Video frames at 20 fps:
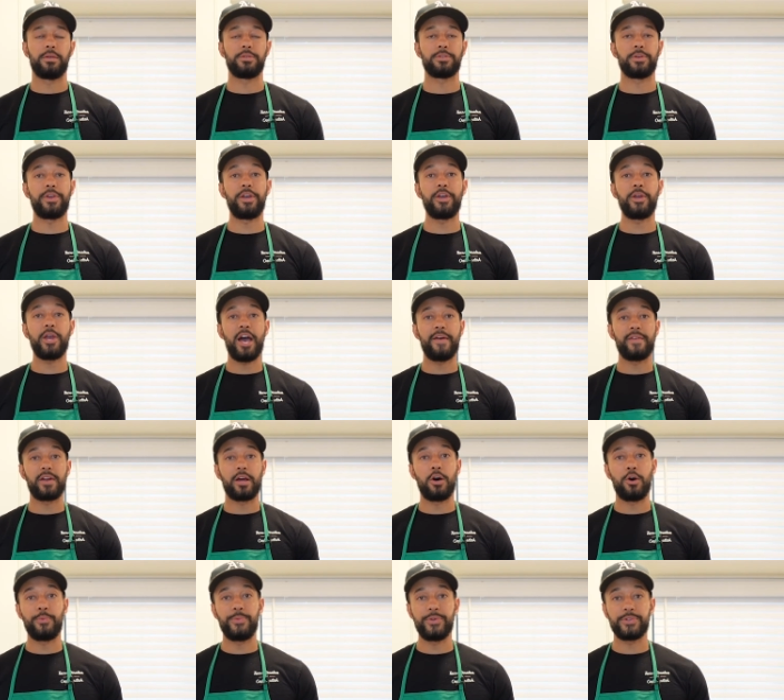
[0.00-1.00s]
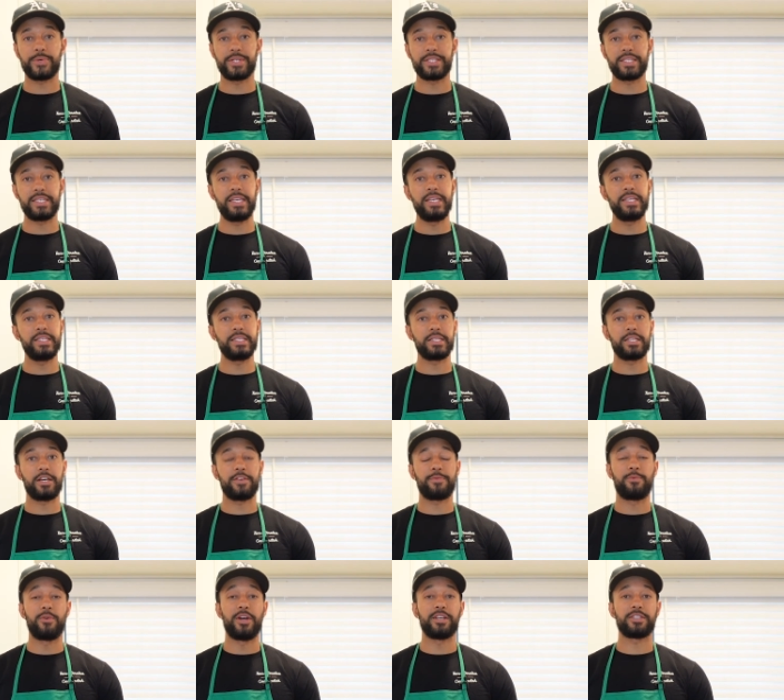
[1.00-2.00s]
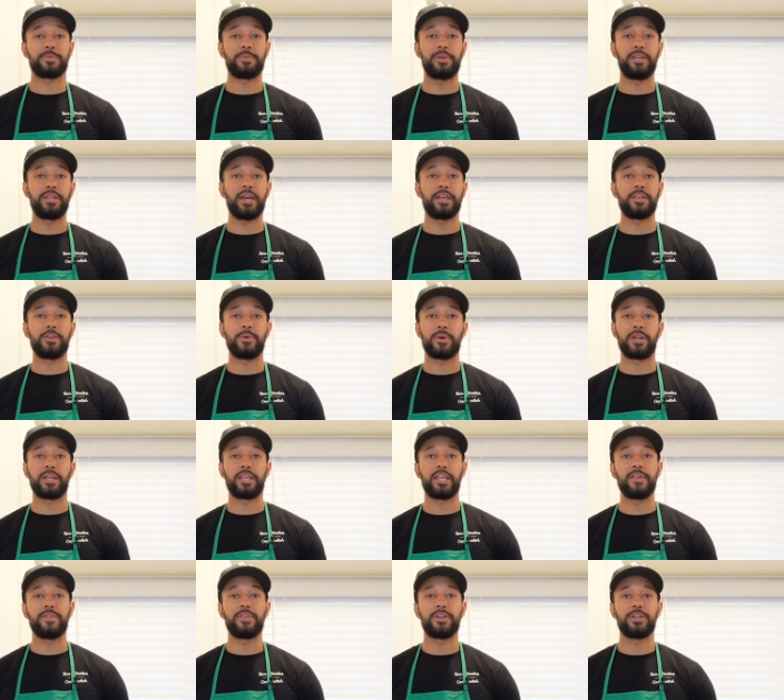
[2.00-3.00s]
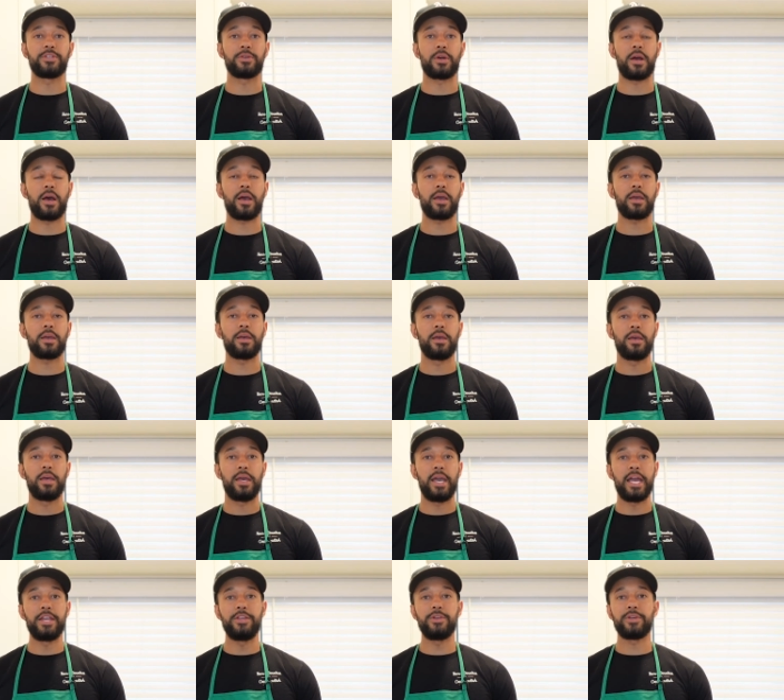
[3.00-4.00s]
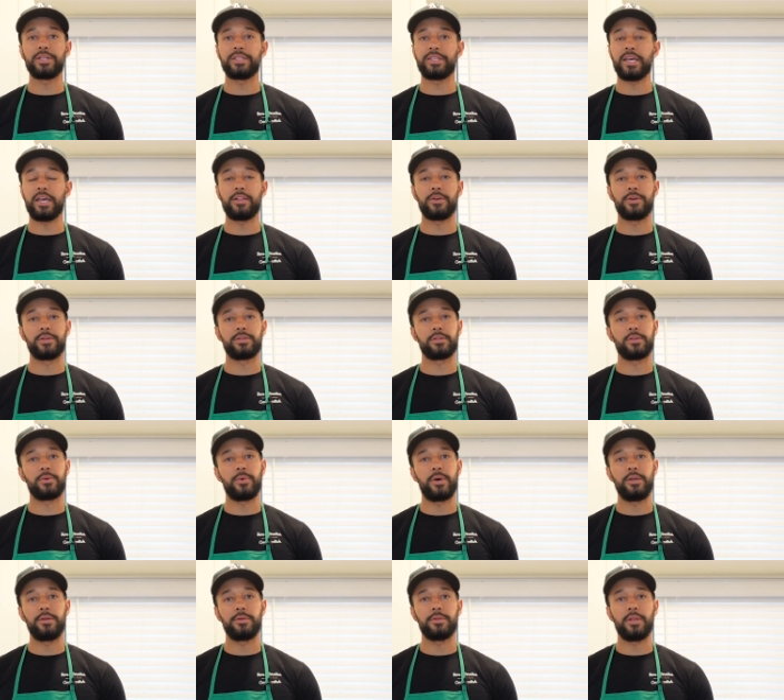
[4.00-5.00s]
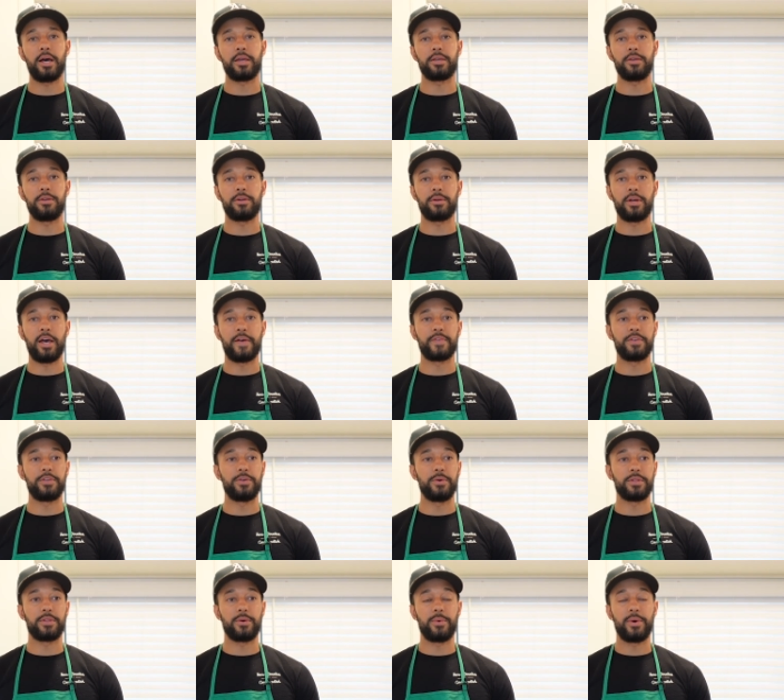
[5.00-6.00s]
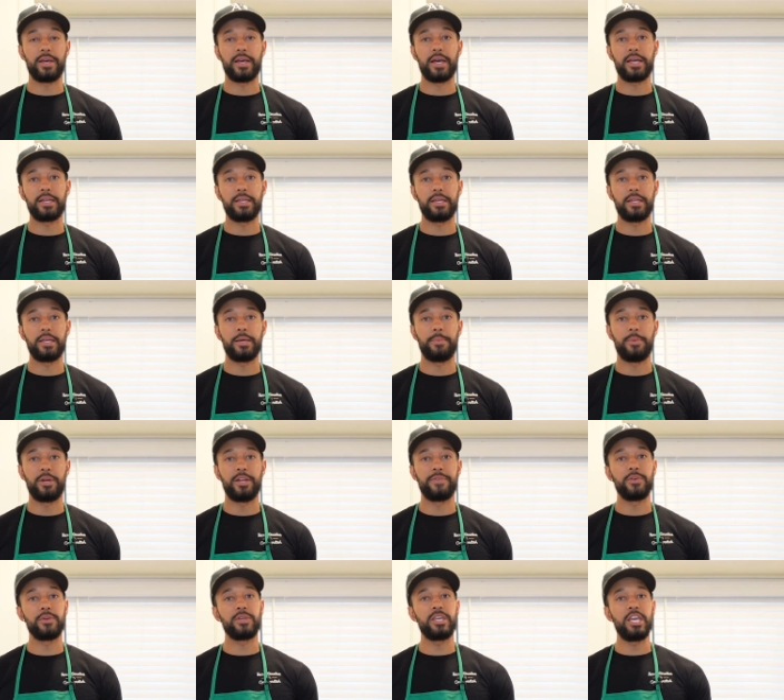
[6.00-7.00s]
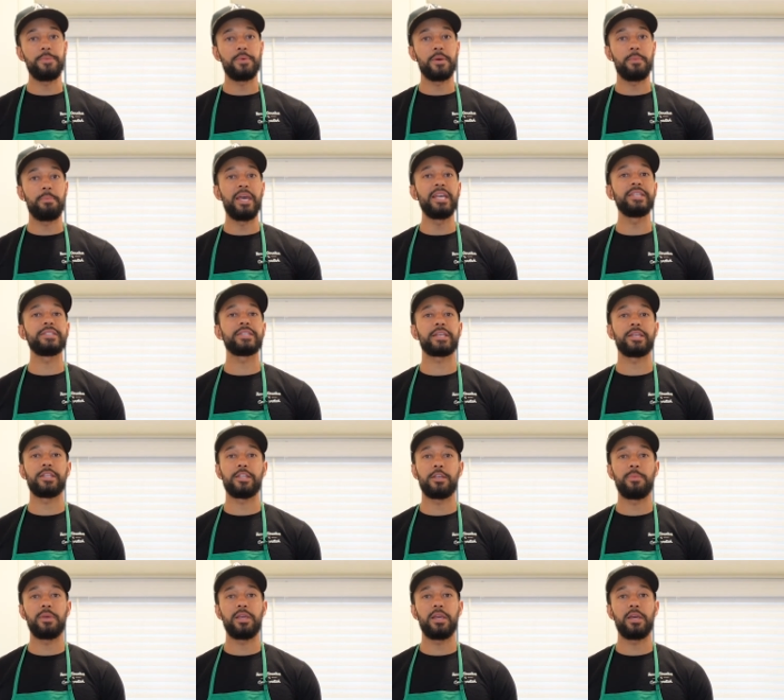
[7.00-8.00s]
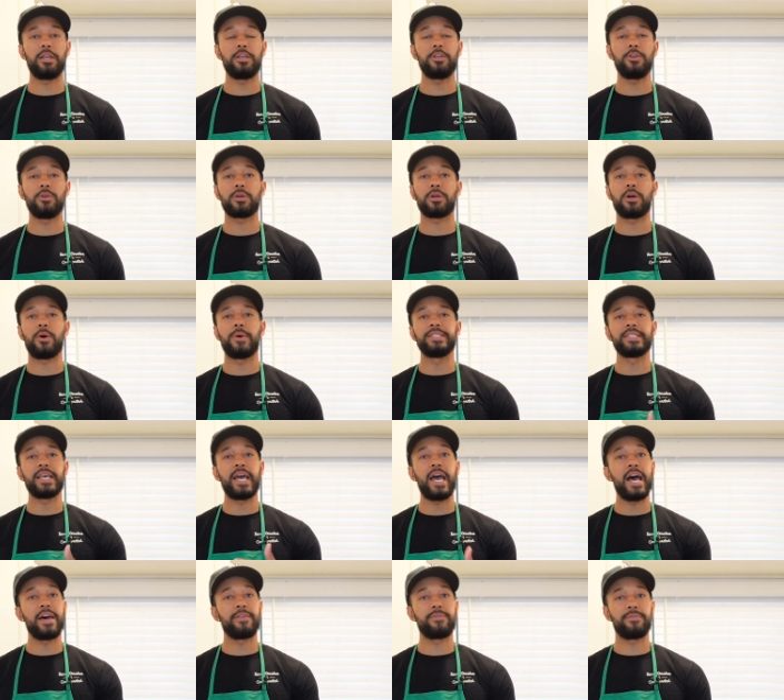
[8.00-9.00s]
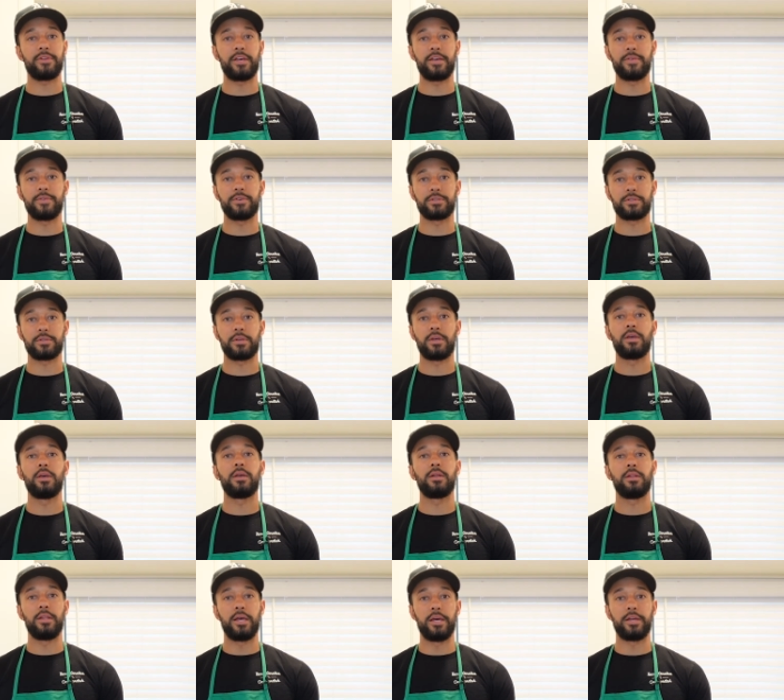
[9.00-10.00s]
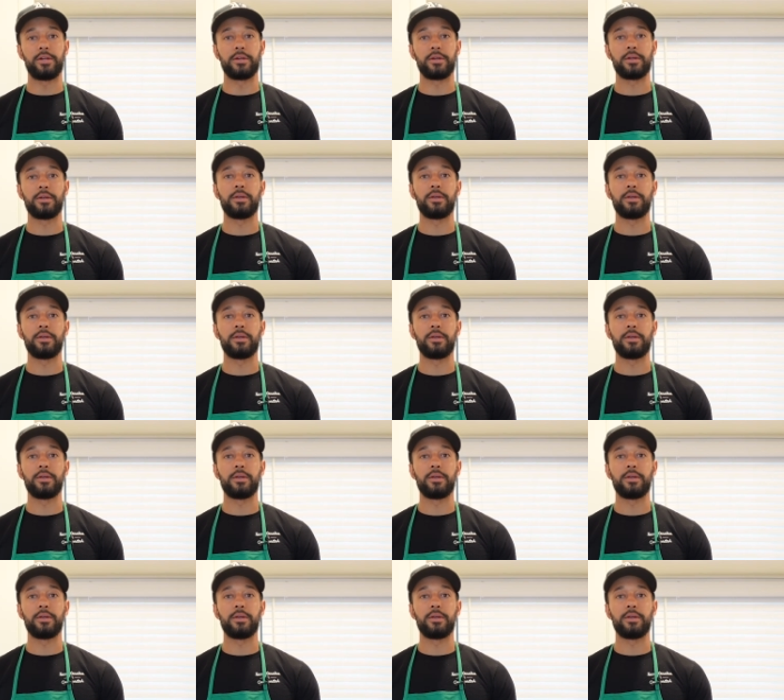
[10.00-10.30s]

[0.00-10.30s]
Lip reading: So there you have it. I hope this was an easy enough recipe that you want to give it a try. And you can tailor it to the way you like. You don't have to do it the way I did it, but if you keep it basic in the beginning, you can always add flavors later.